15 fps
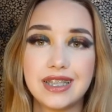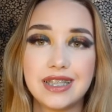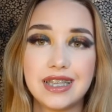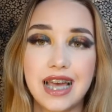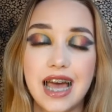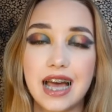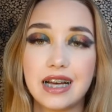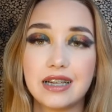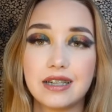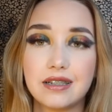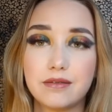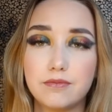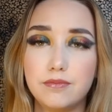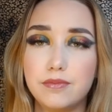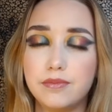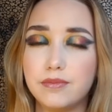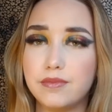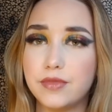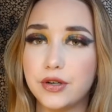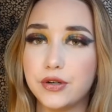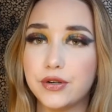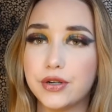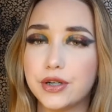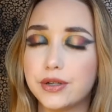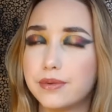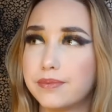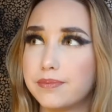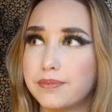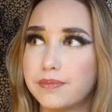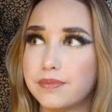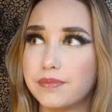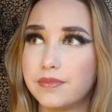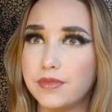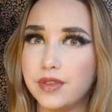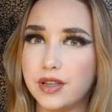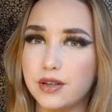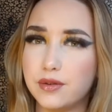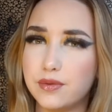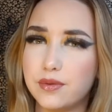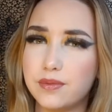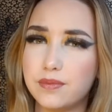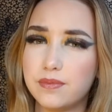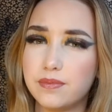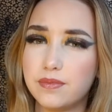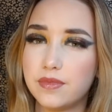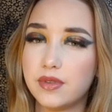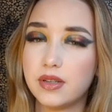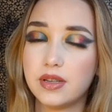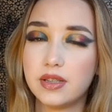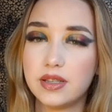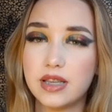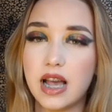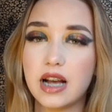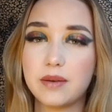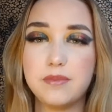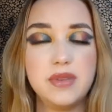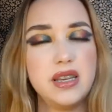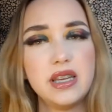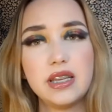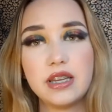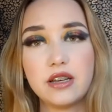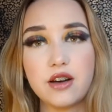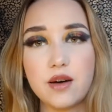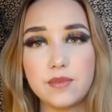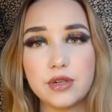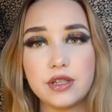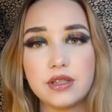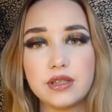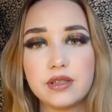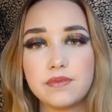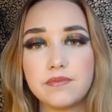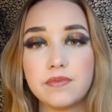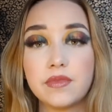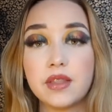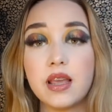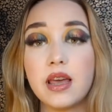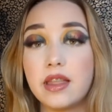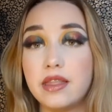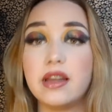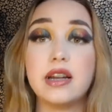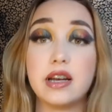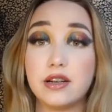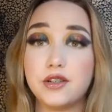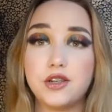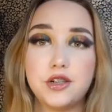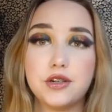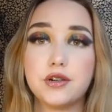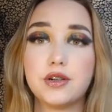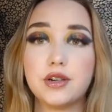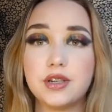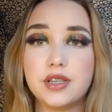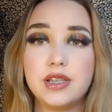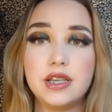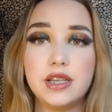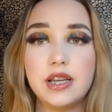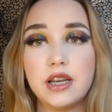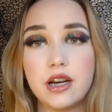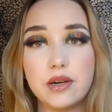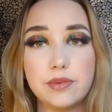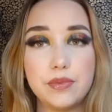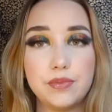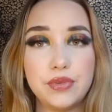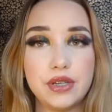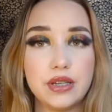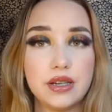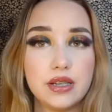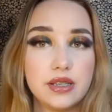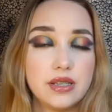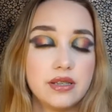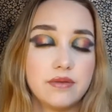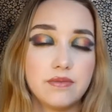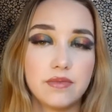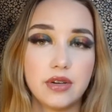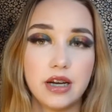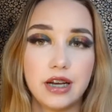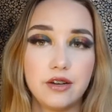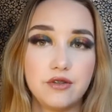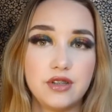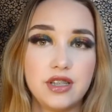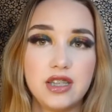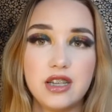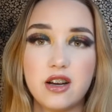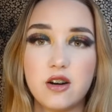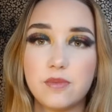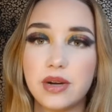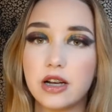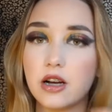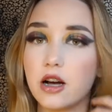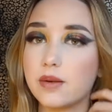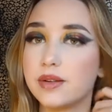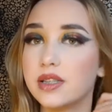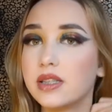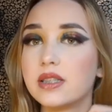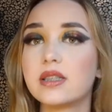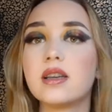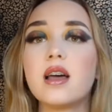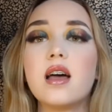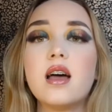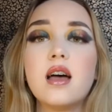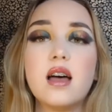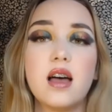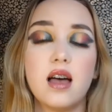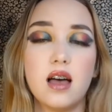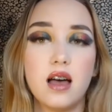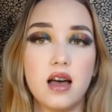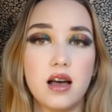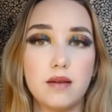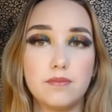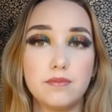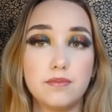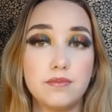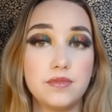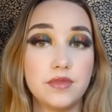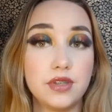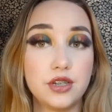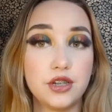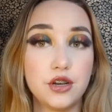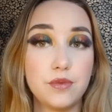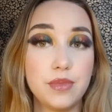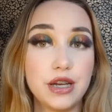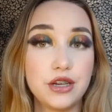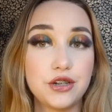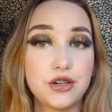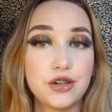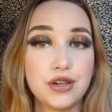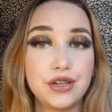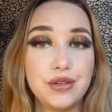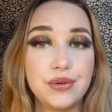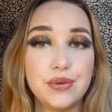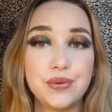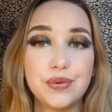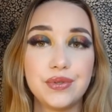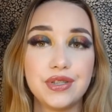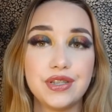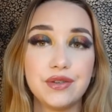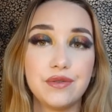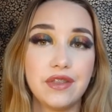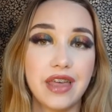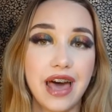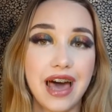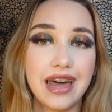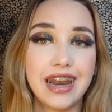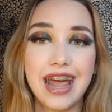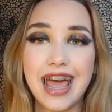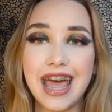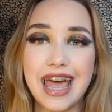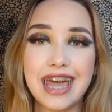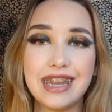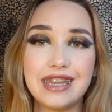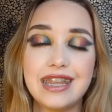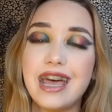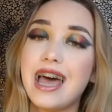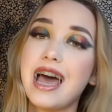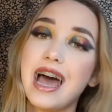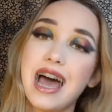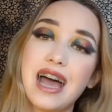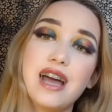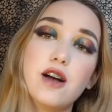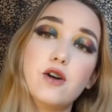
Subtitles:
tag her, no, tag me in the comments, then I'll sure see the comment because I don't see all my comments. So make sure you do that, and I